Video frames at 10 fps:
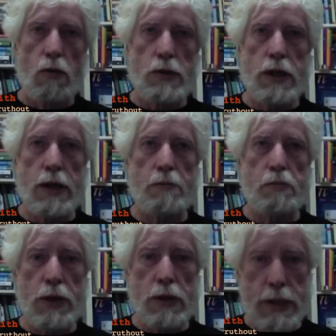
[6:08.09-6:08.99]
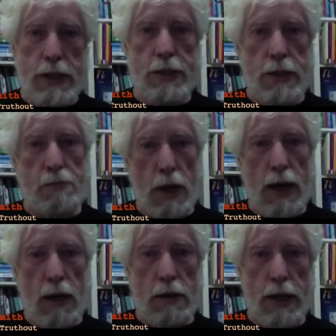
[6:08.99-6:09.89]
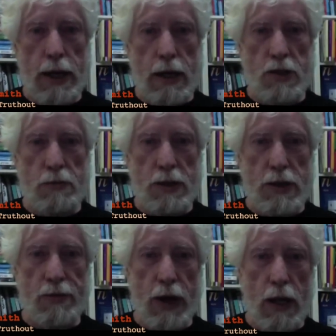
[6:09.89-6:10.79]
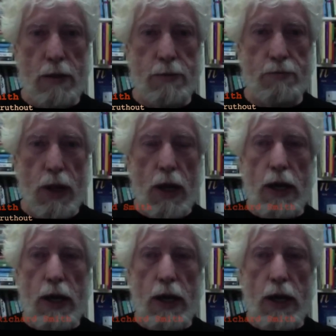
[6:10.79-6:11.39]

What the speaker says: was kind of built into the model that Adam Smith developed.